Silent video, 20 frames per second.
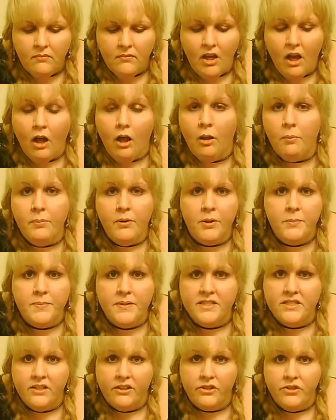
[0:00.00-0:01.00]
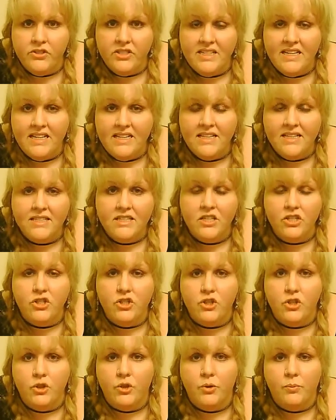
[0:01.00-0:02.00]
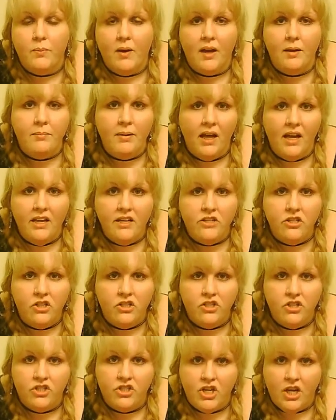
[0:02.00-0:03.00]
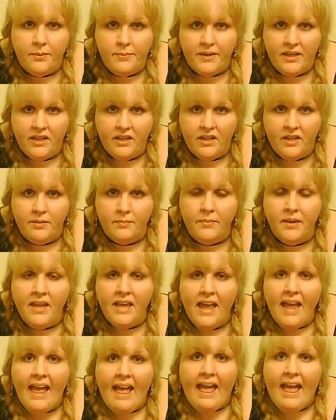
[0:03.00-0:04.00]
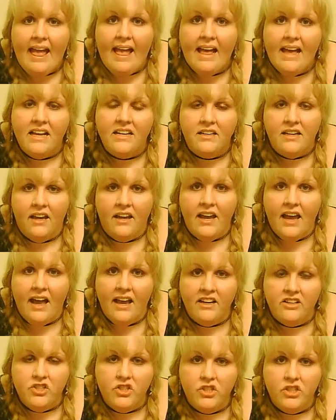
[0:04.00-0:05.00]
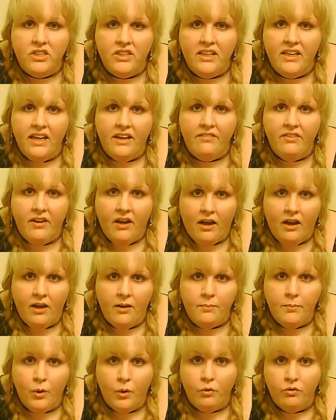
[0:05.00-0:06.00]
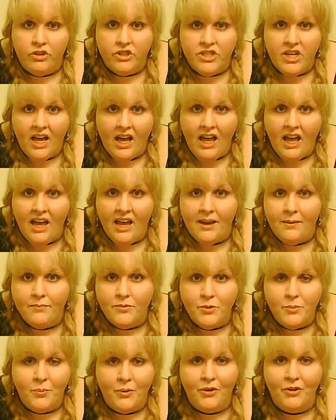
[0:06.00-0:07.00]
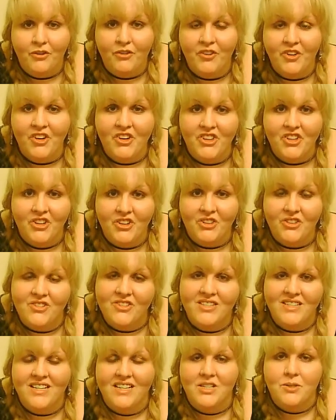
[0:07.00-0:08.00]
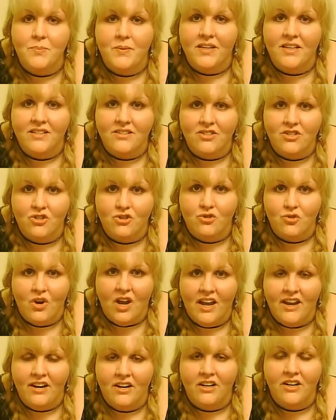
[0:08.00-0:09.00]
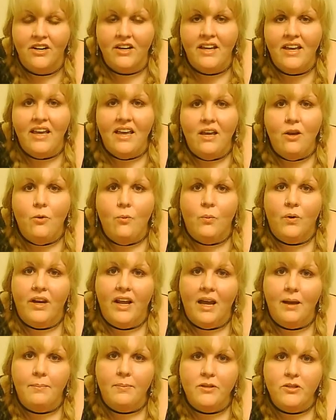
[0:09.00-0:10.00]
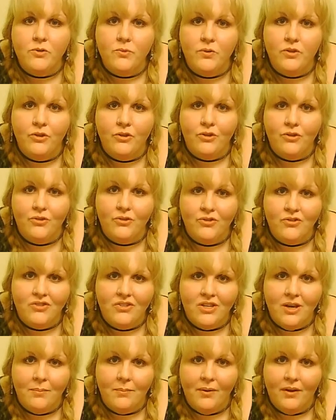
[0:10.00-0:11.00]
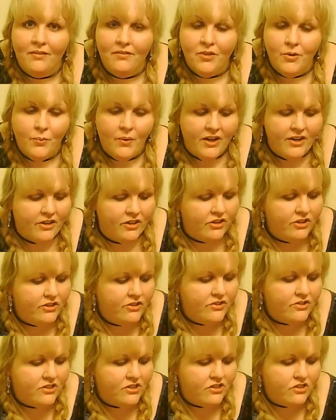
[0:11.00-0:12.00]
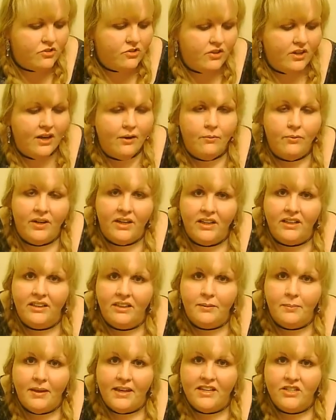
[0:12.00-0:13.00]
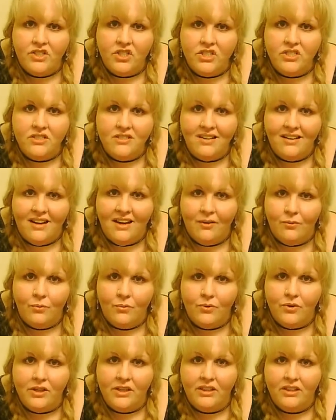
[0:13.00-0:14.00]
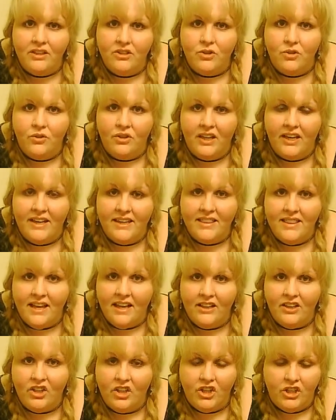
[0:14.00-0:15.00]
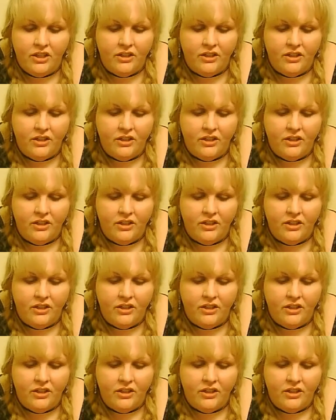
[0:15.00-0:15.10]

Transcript: all-purpose glue sticks to Mod Podge to gel medium, and I actually have come over time to prefer the glue sticks because they're drier. What happens when you use some of the wetter glues is you get wrinkly pages, and I really don't like that look.